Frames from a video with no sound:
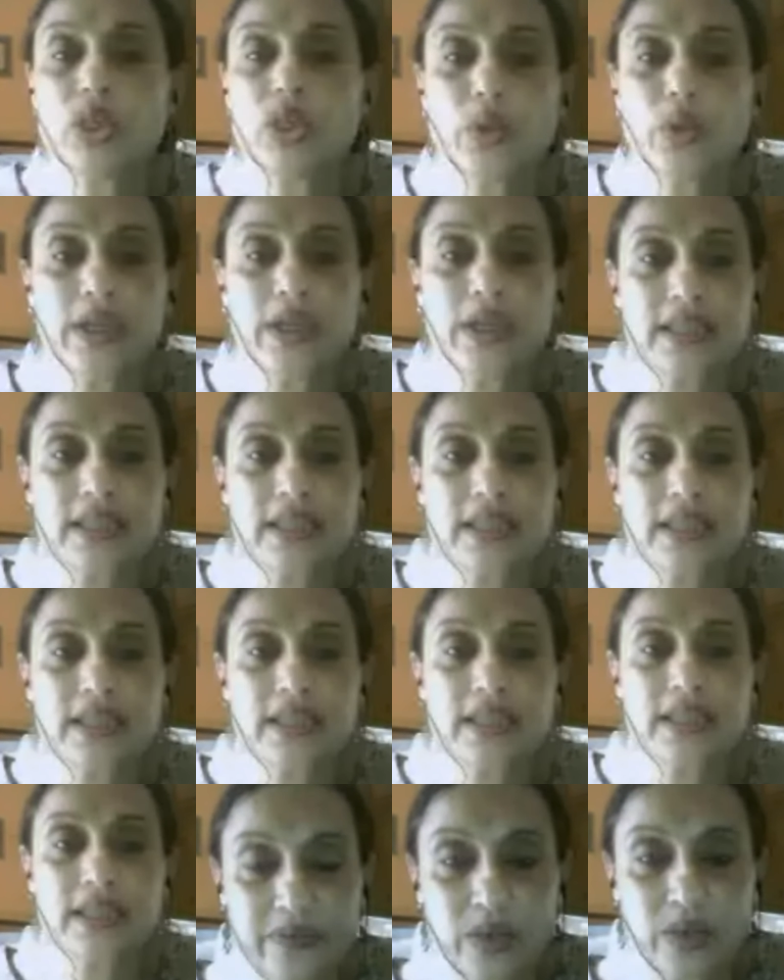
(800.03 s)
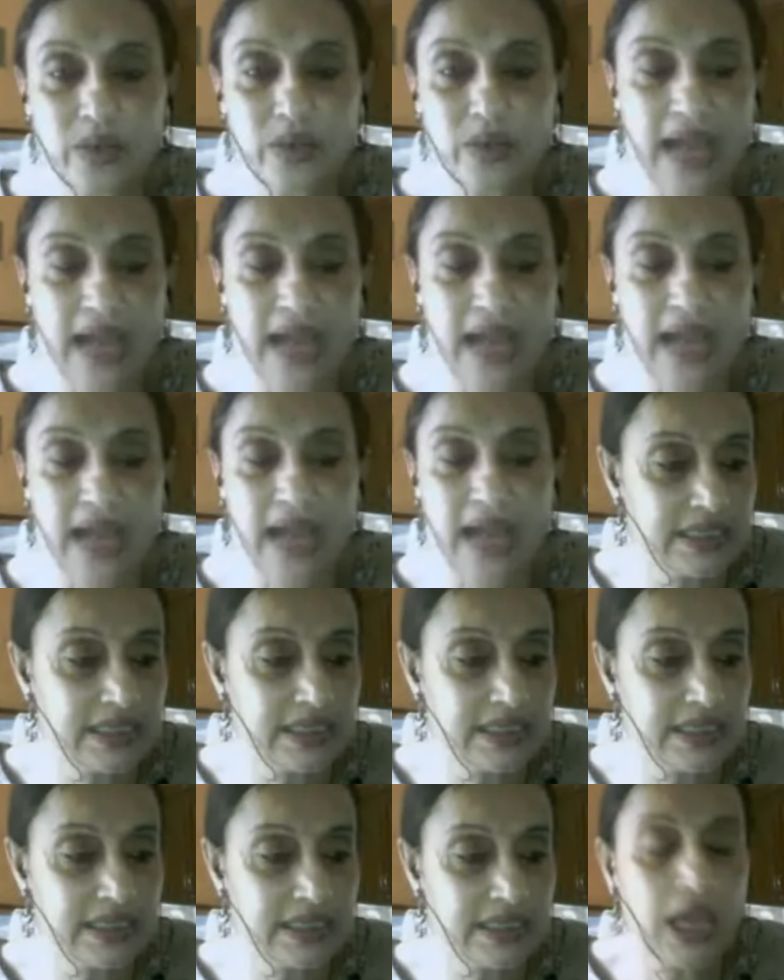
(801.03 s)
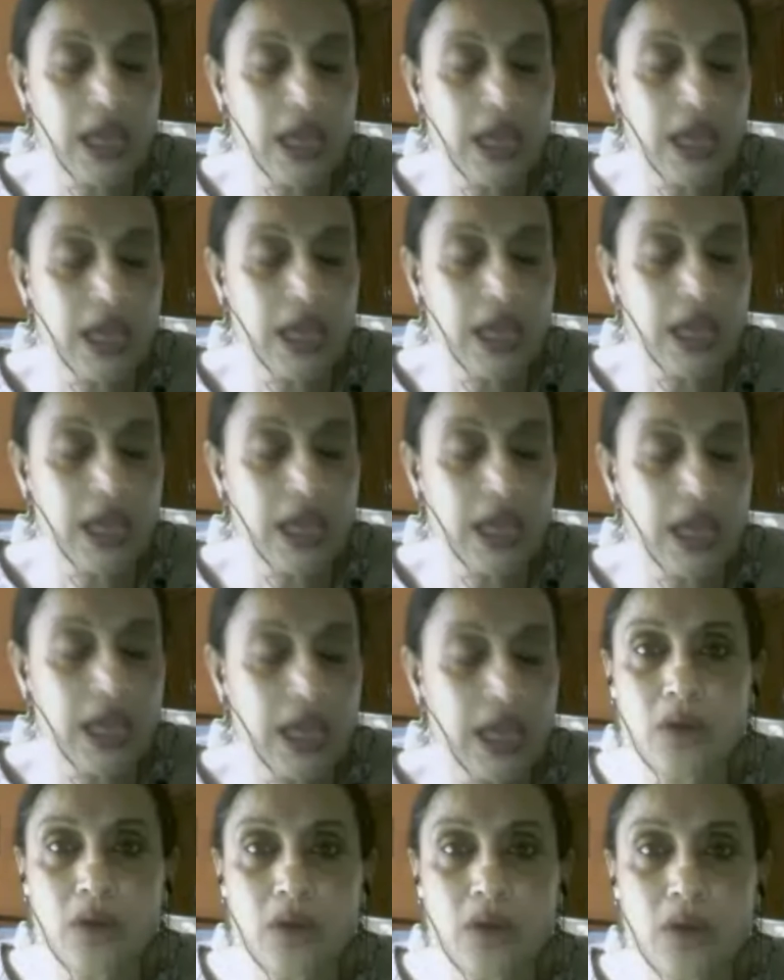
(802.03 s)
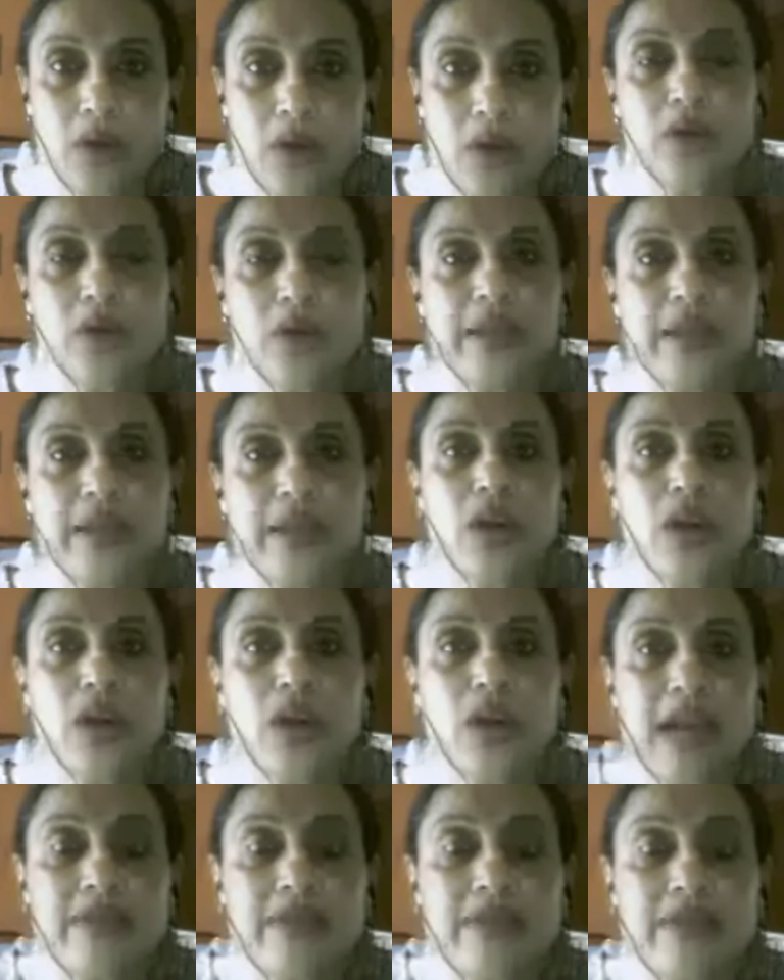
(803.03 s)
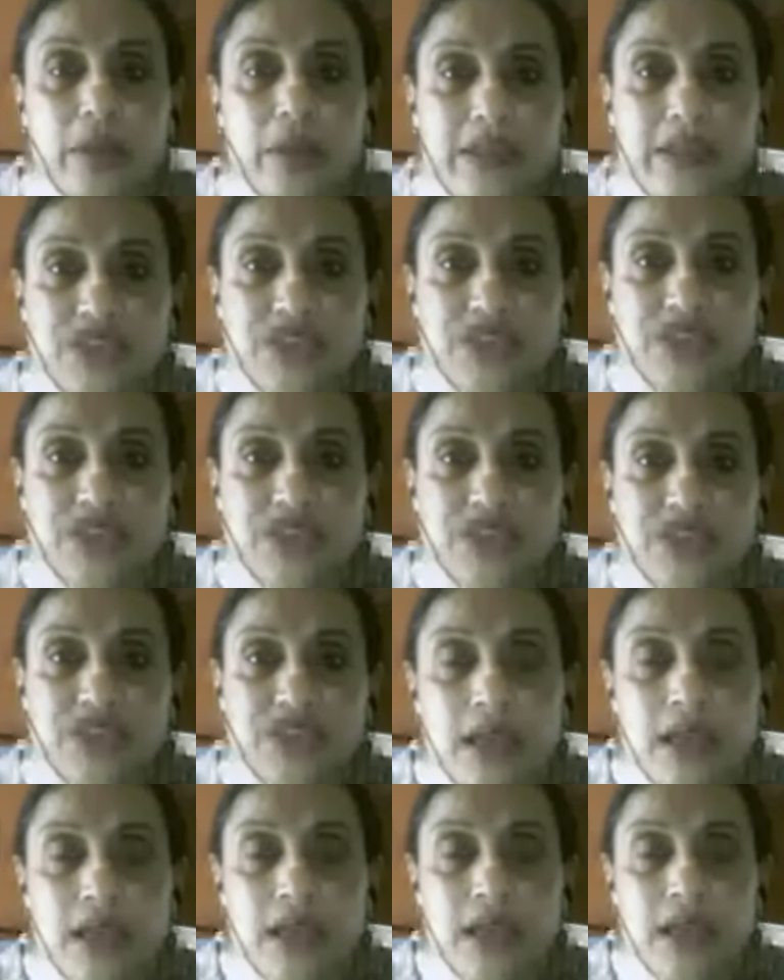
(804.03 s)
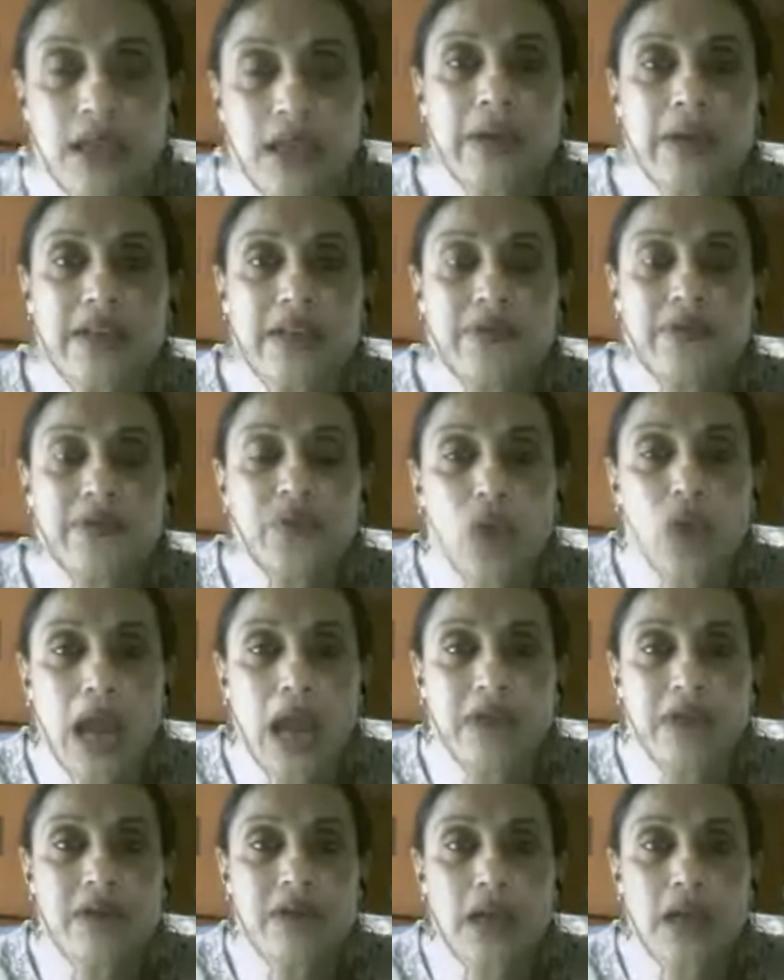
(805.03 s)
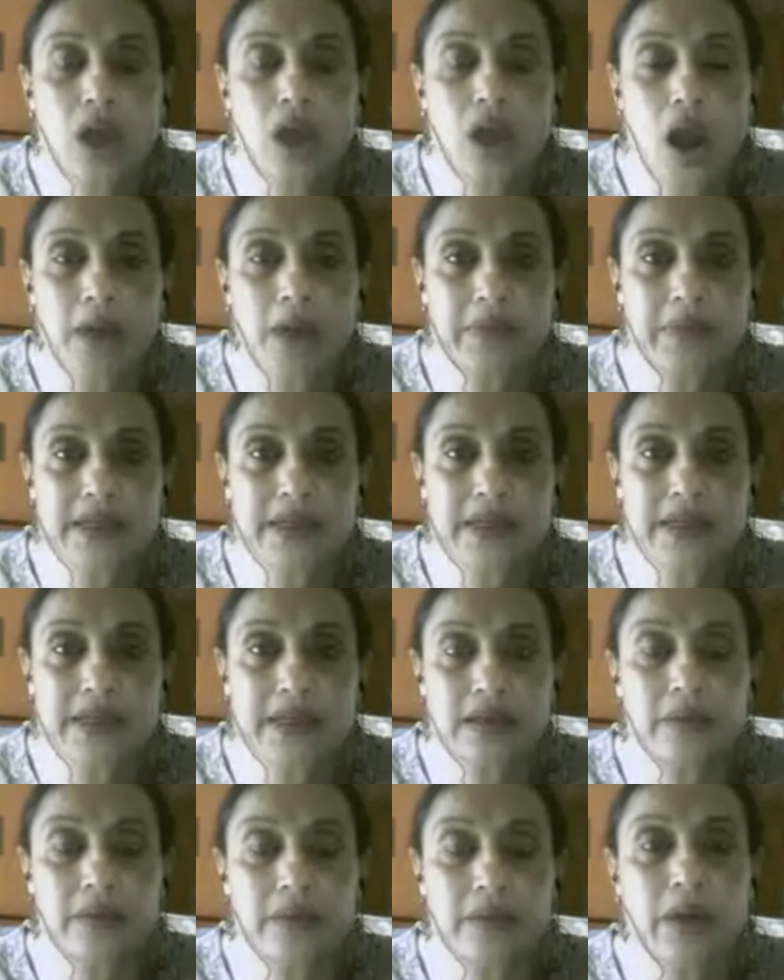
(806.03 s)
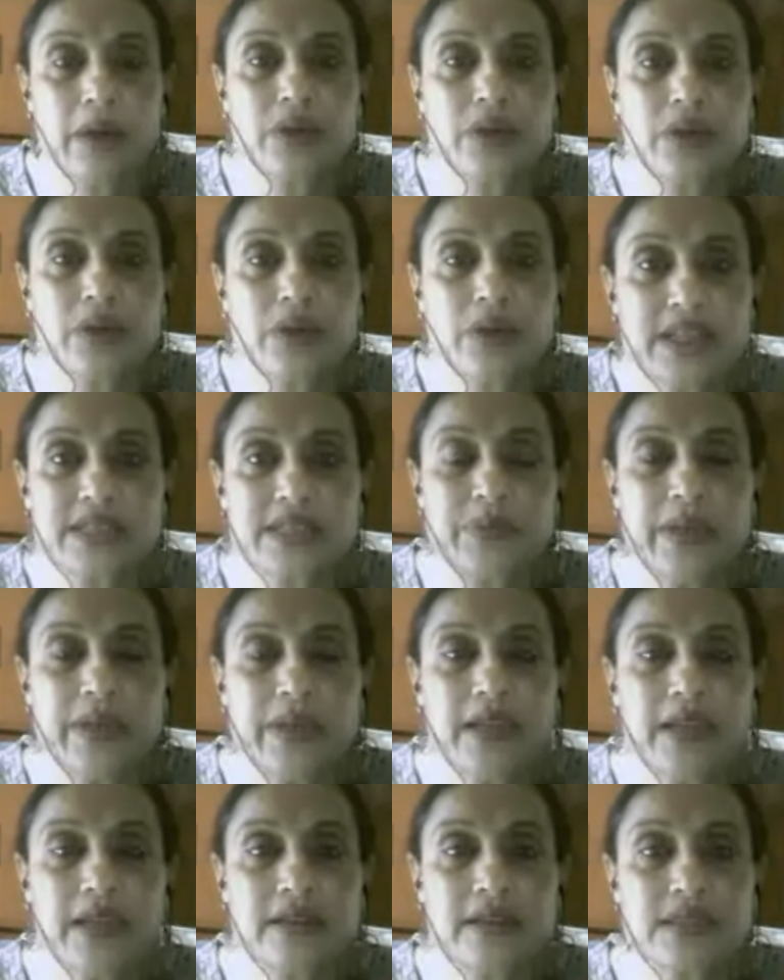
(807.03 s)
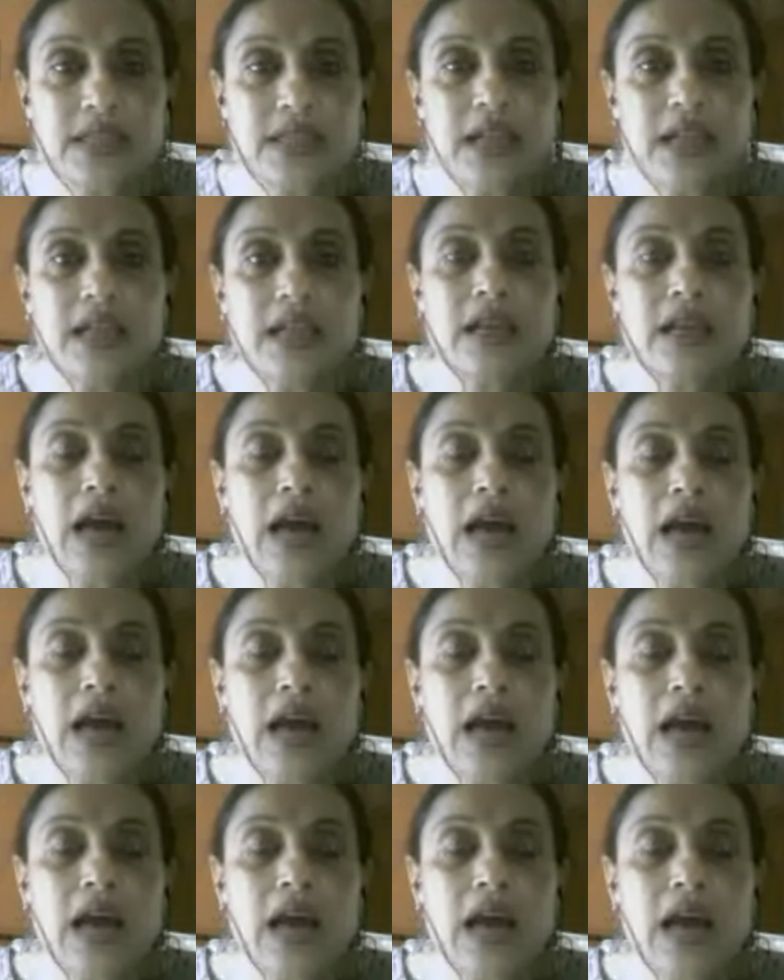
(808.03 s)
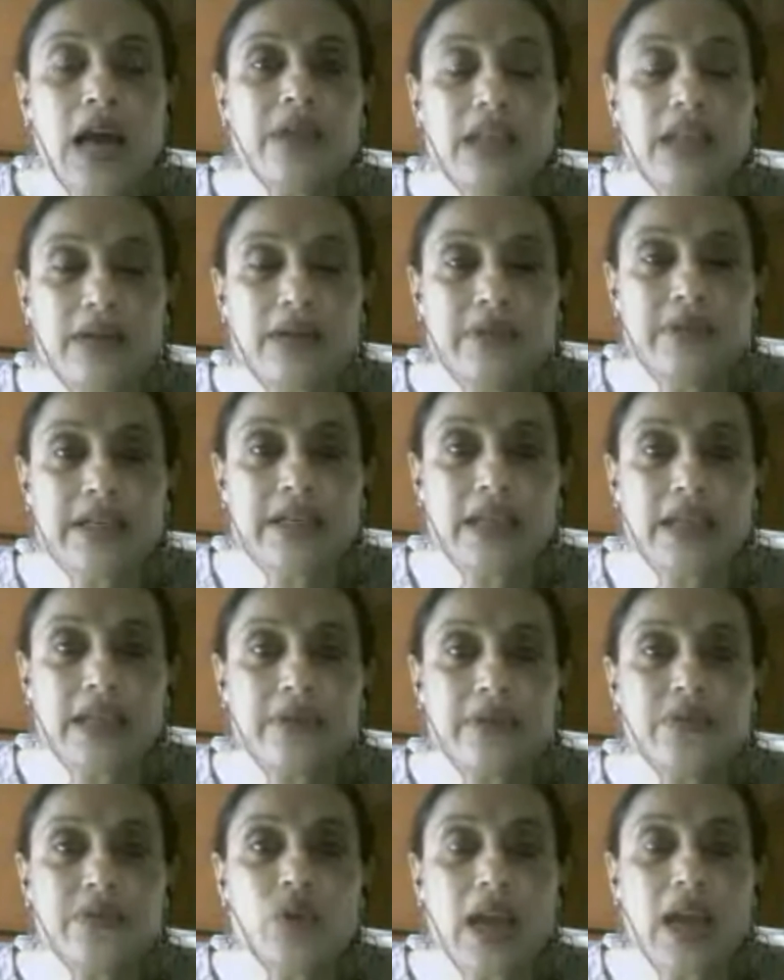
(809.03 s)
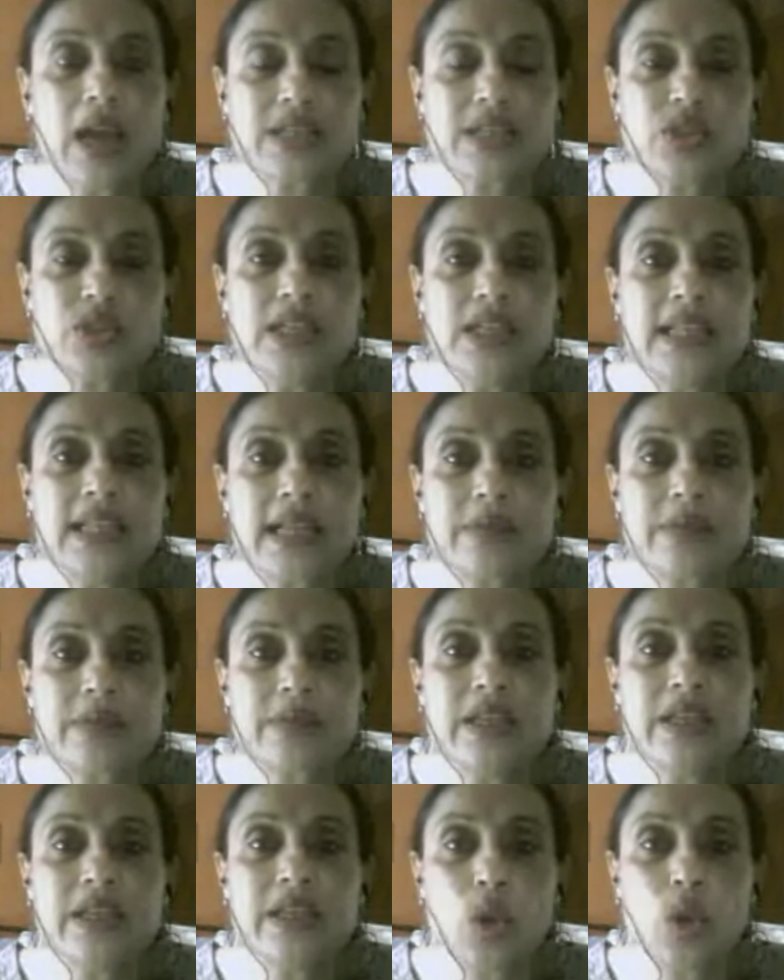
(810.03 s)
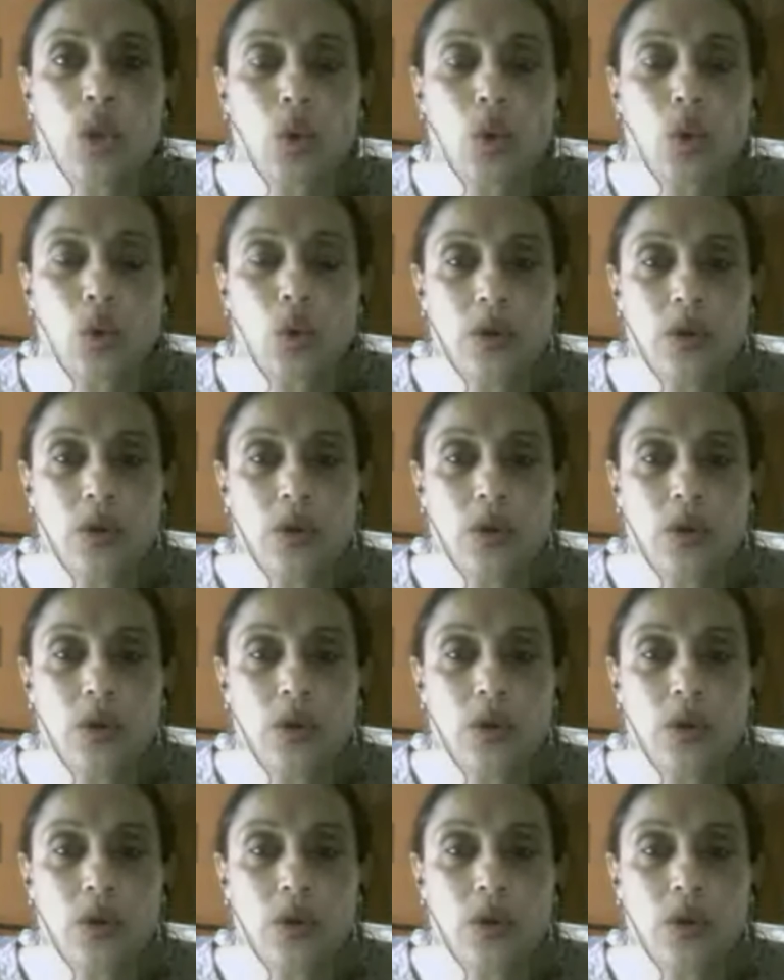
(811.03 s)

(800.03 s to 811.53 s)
doing this mindful activity, you may or may not have a question, but if you have a comment about your experience, I would love it if you actually let me know.